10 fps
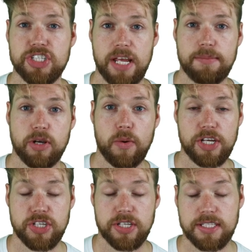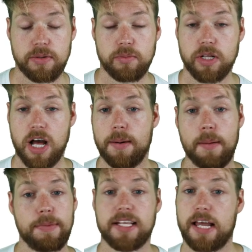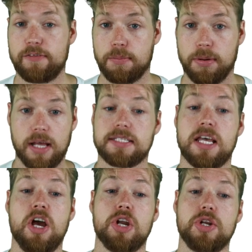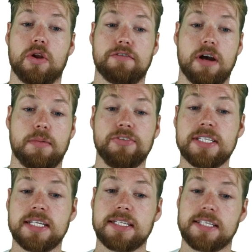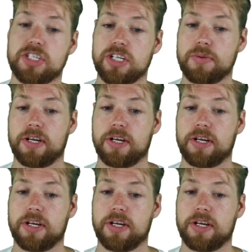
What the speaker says: shape questions that will come up in the 11 plus non-verbal reasoning section.